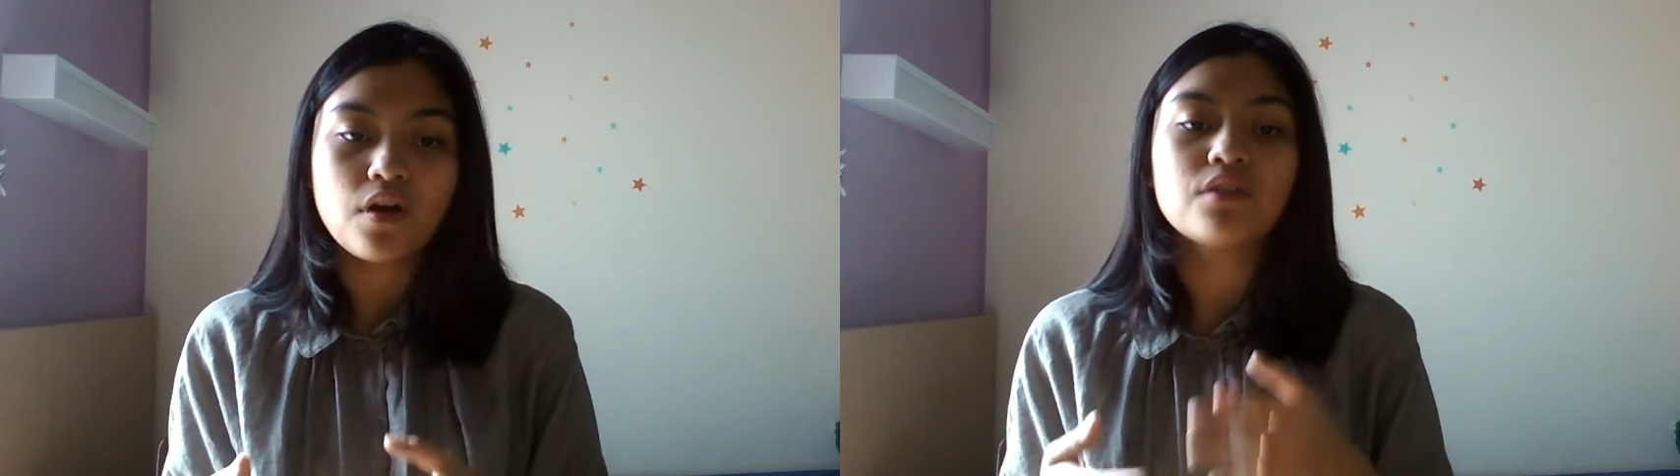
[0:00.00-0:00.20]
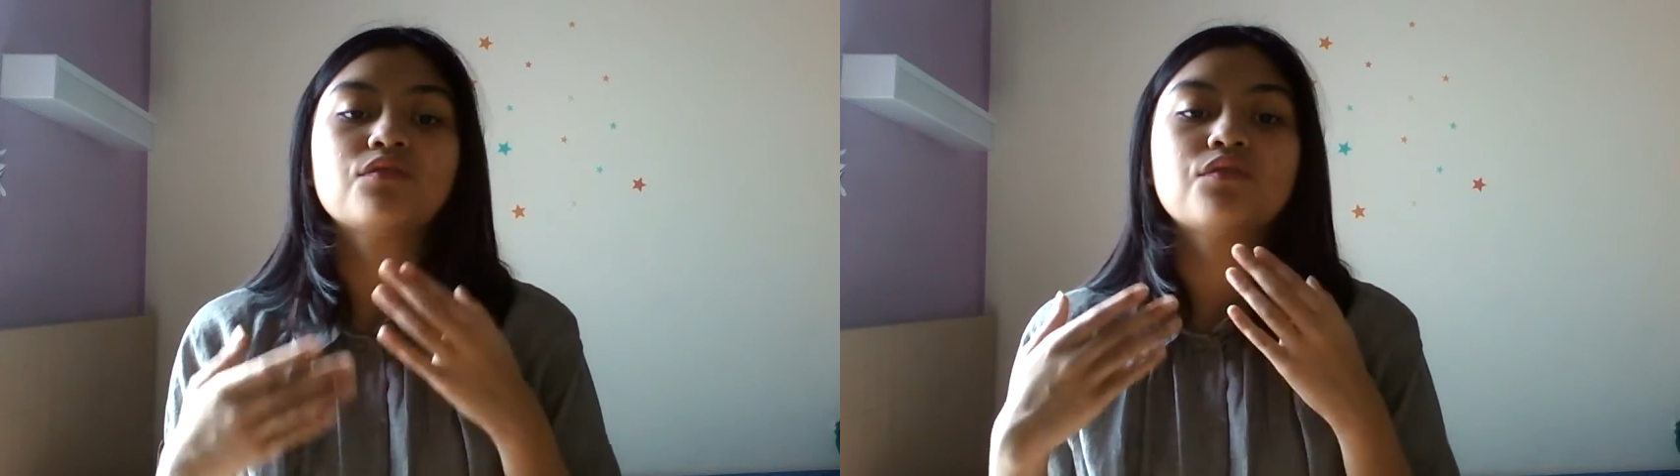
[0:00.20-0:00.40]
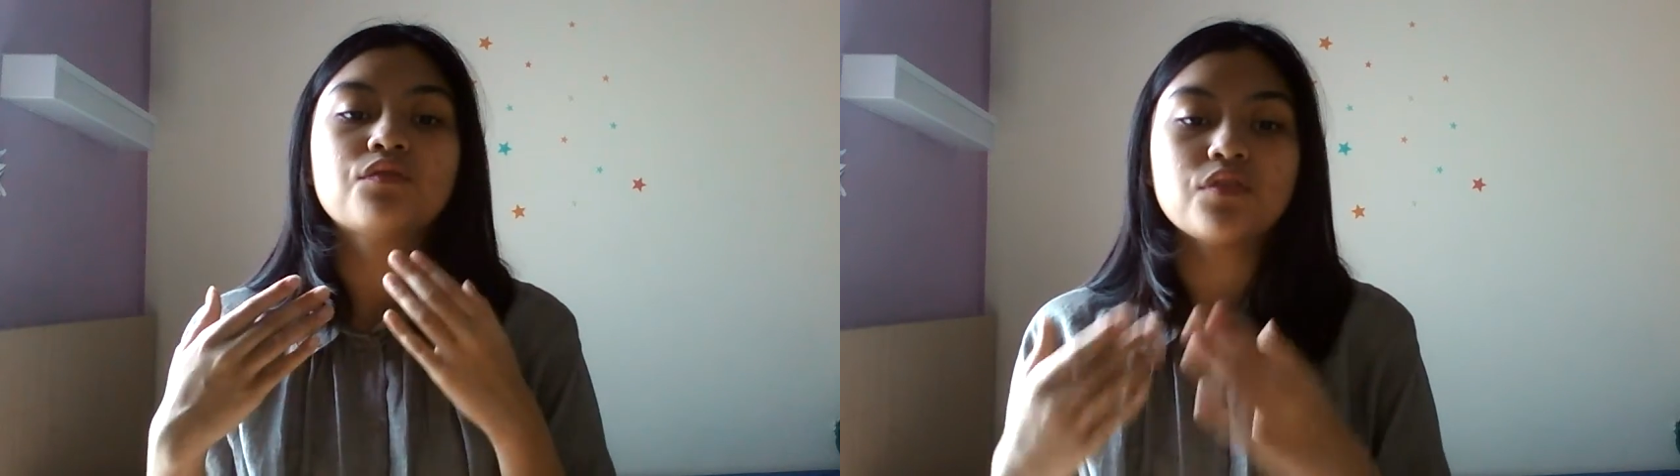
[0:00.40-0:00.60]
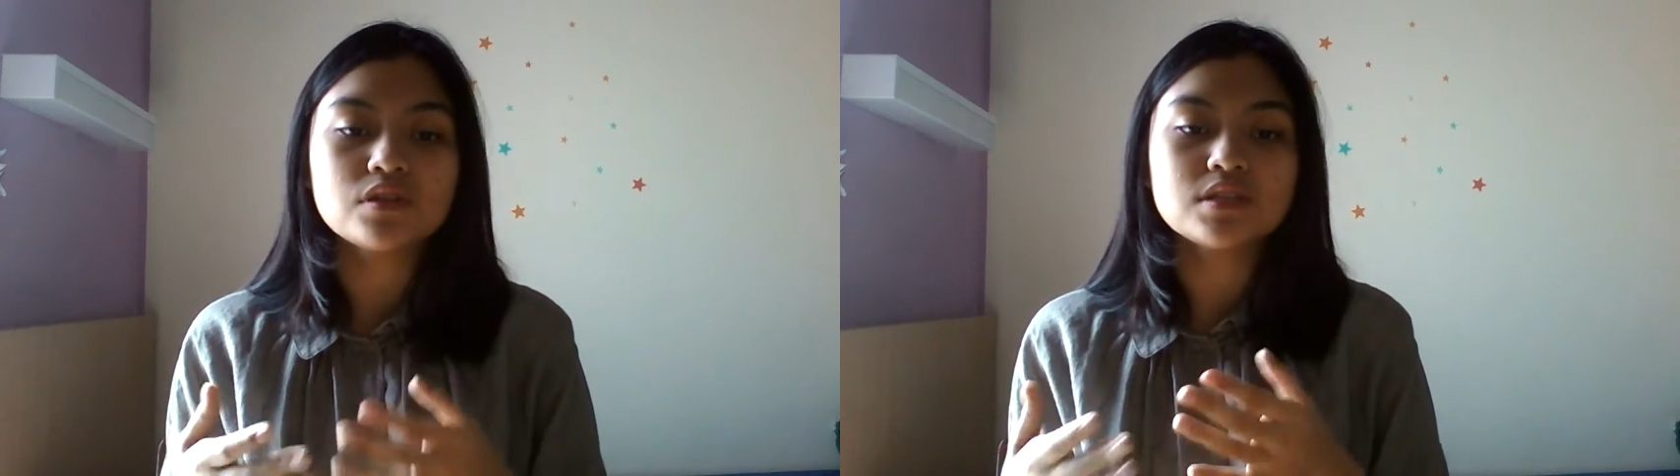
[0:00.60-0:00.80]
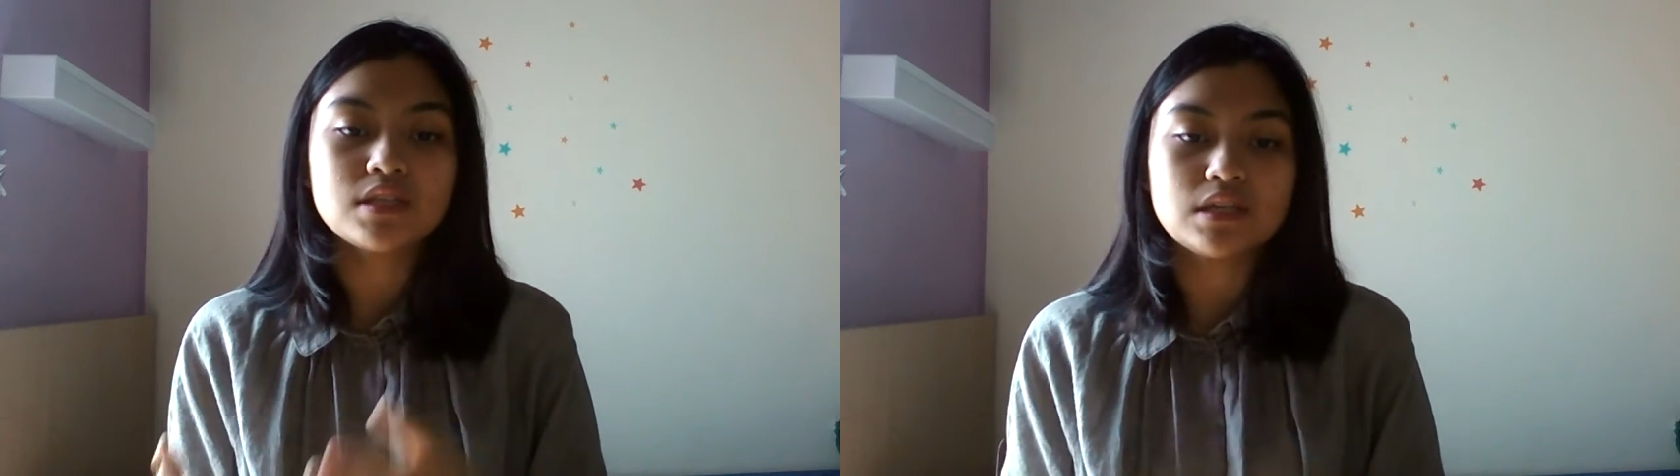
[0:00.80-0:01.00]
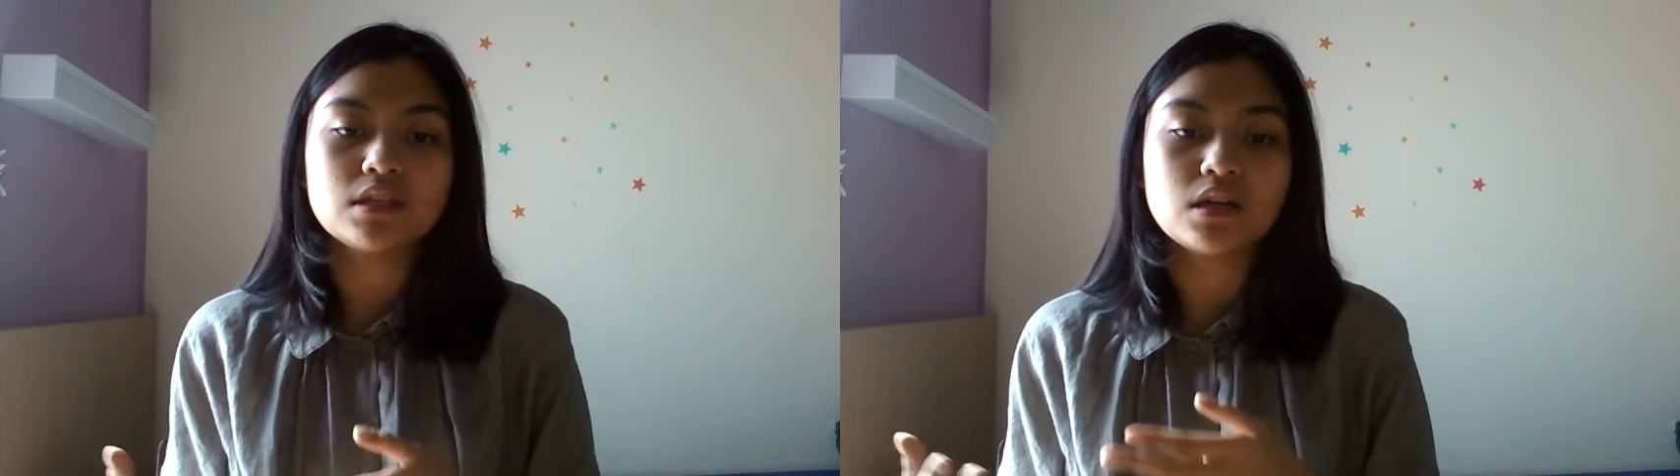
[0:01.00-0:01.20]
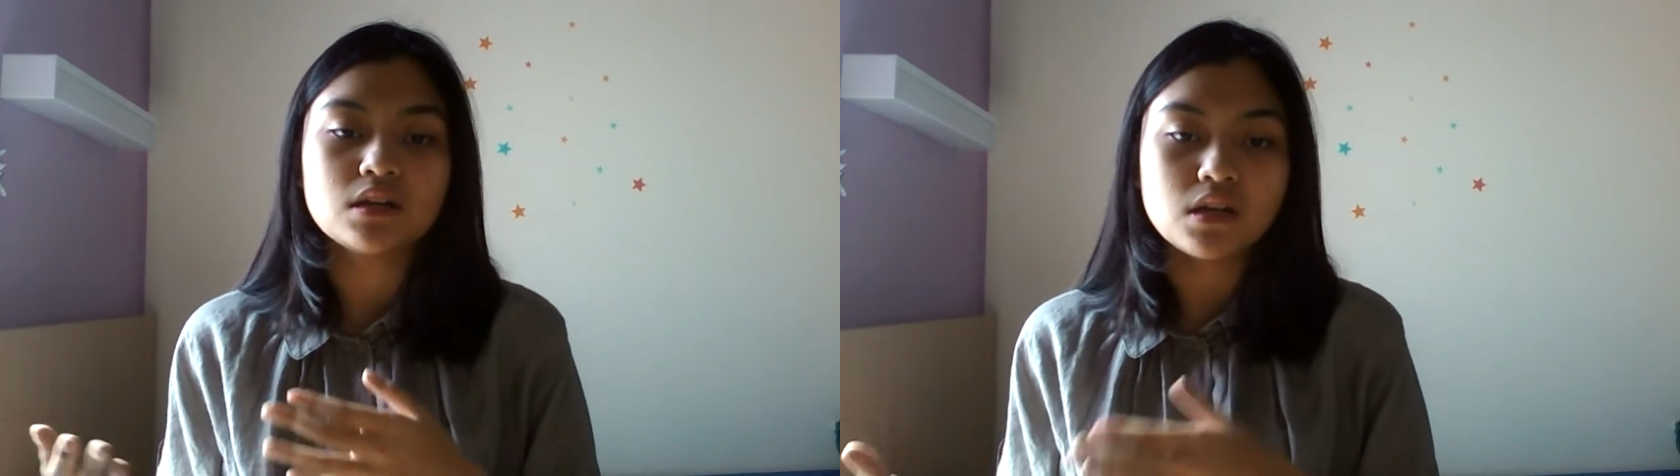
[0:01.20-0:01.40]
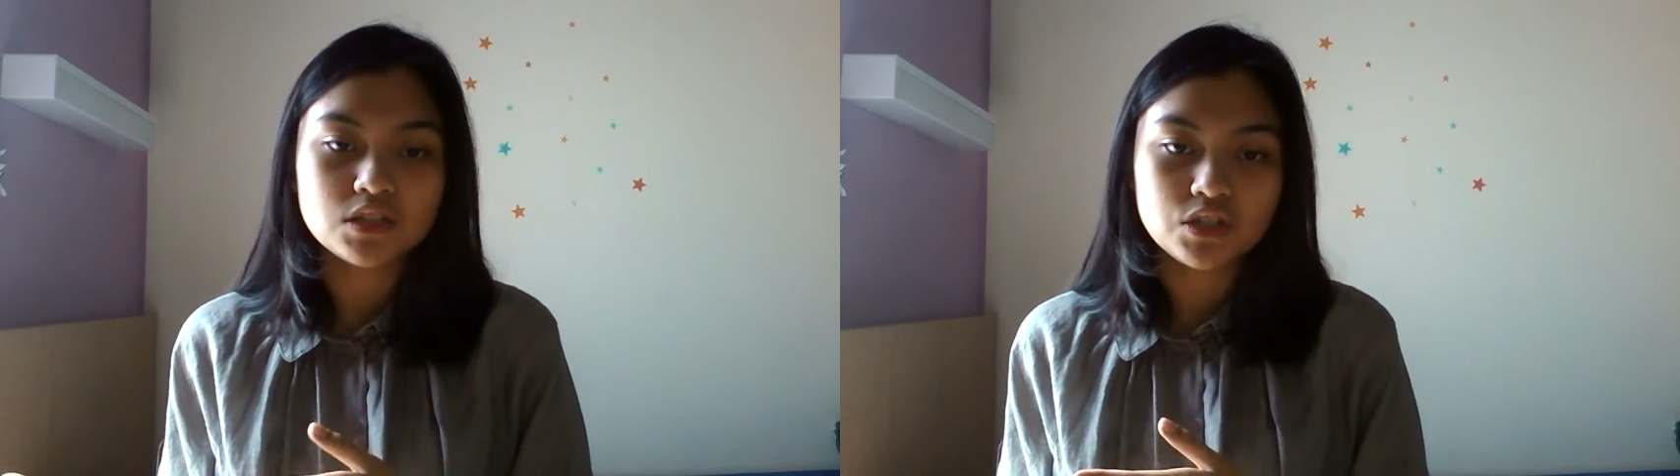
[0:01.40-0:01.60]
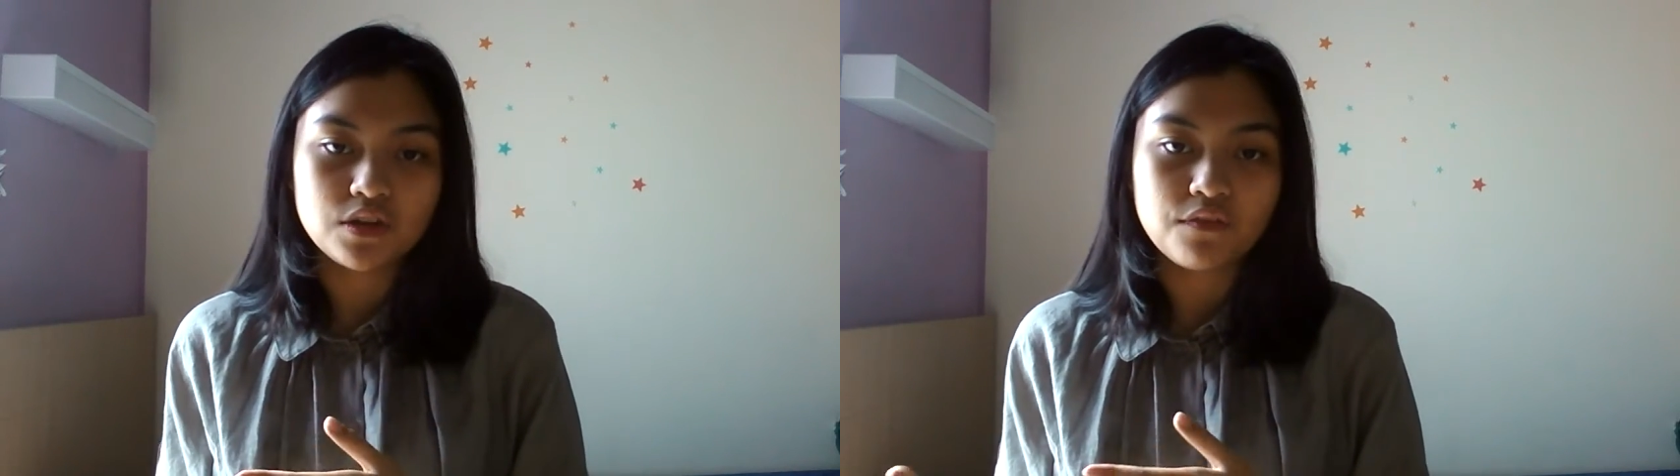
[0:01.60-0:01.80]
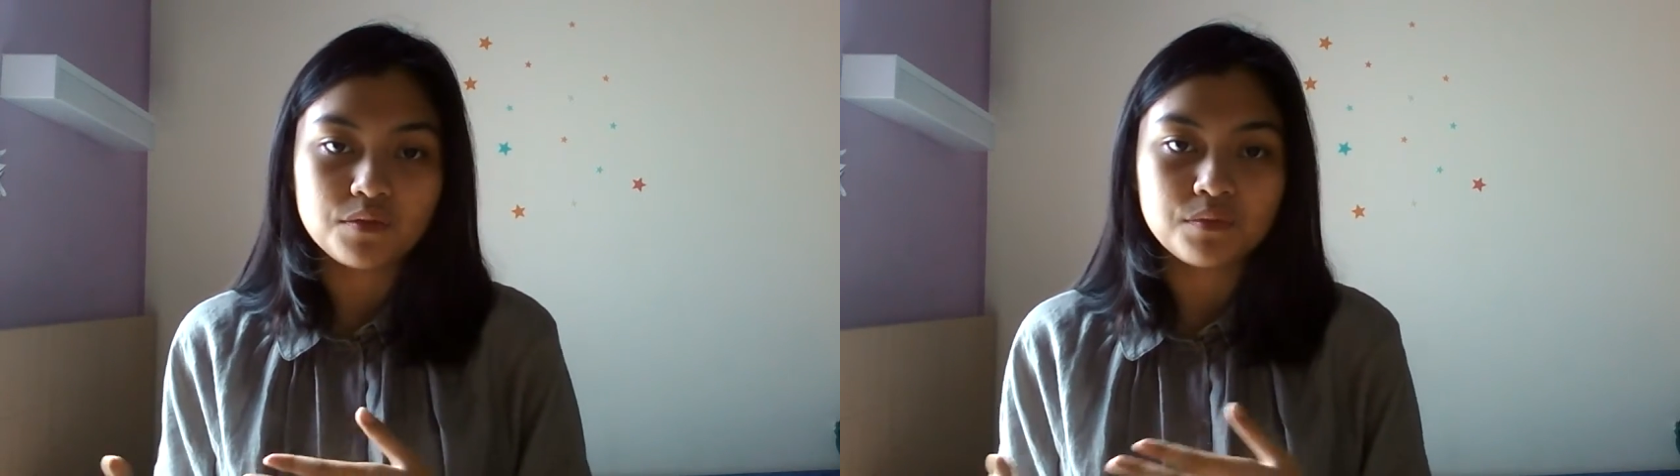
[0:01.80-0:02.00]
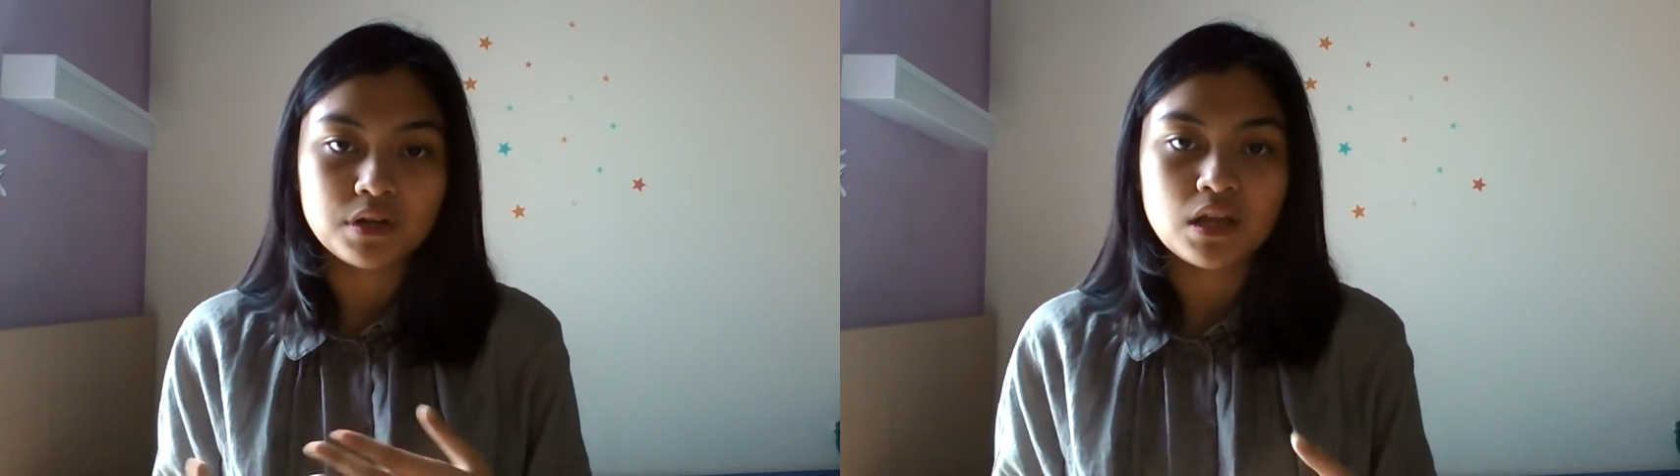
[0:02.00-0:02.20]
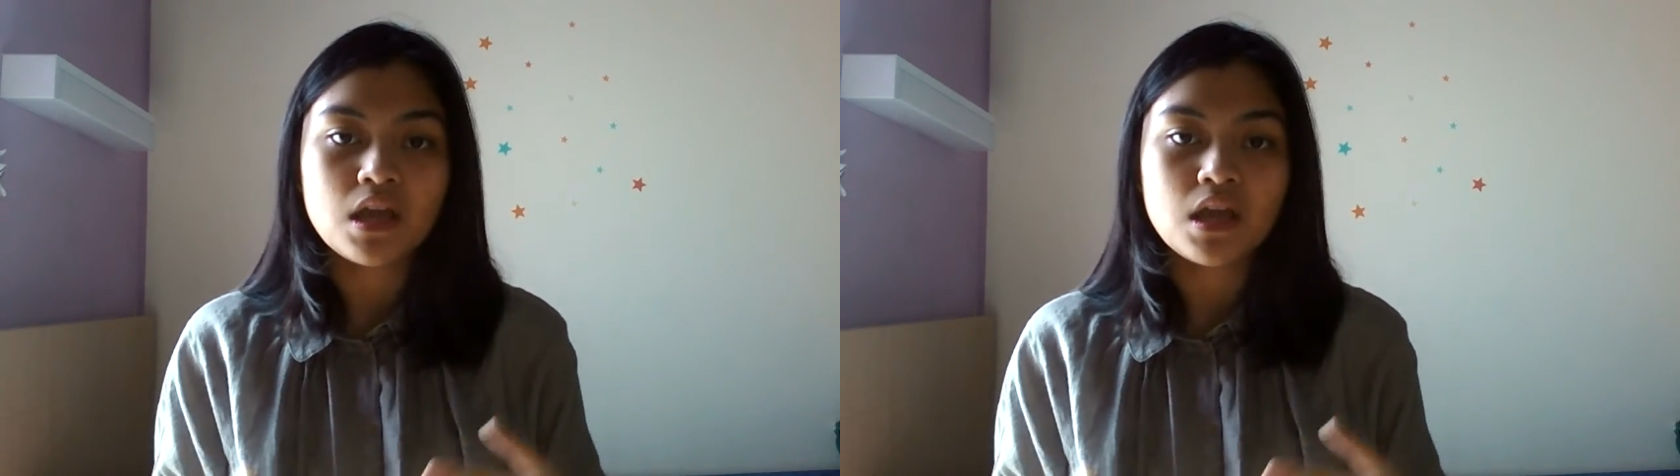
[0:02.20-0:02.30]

unforeseen technology development.